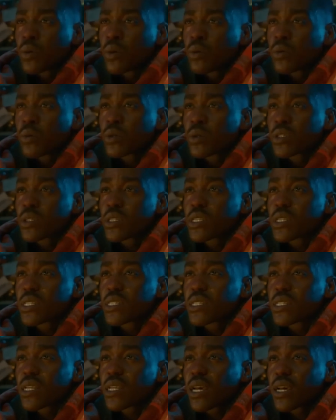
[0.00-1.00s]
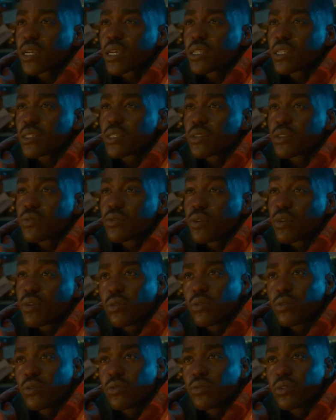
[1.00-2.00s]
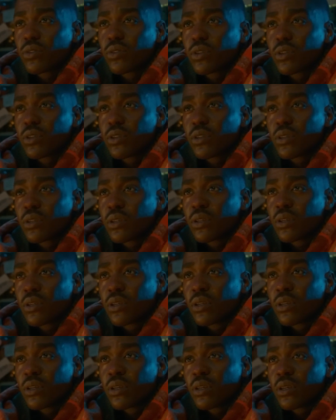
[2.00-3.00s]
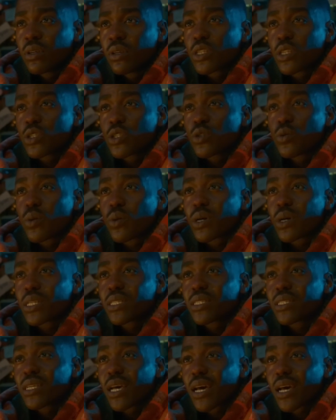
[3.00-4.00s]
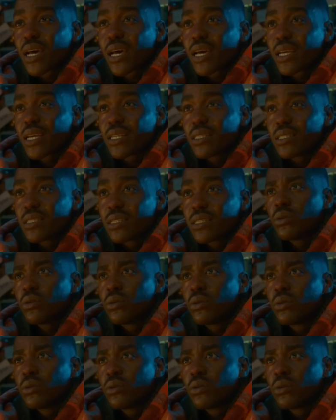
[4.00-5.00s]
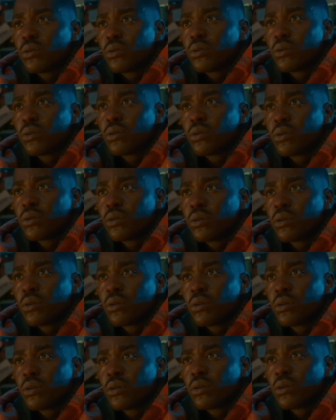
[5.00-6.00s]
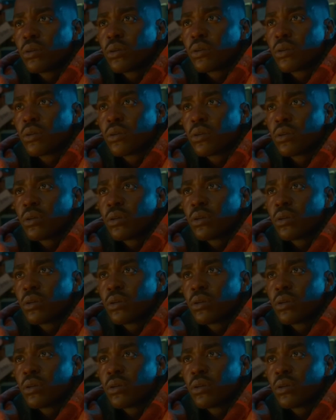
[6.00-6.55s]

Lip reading: Horace's traps being cut from the overall episode. I do hope eventually there will be a way to allow you all to see this.